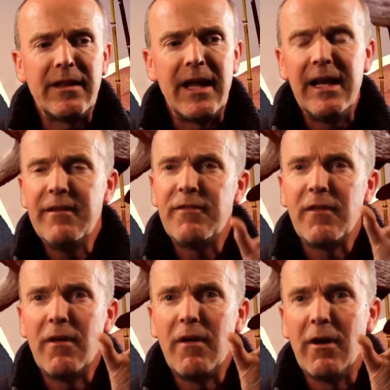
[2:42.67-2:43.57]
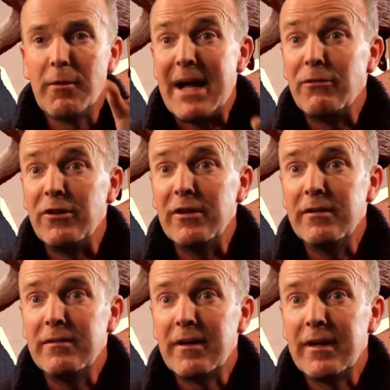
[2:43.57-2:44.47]
They live on a mountain,
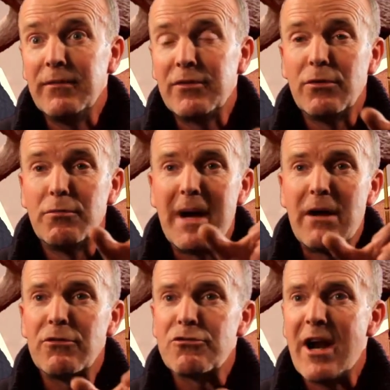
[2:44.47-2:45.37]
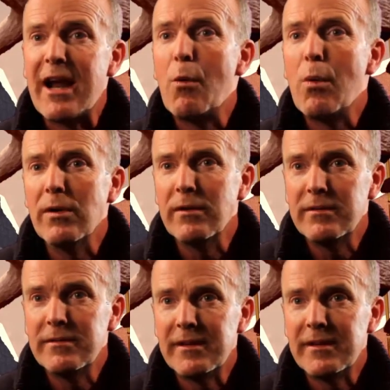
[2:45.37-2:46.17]
and it was called Mount Tranquil.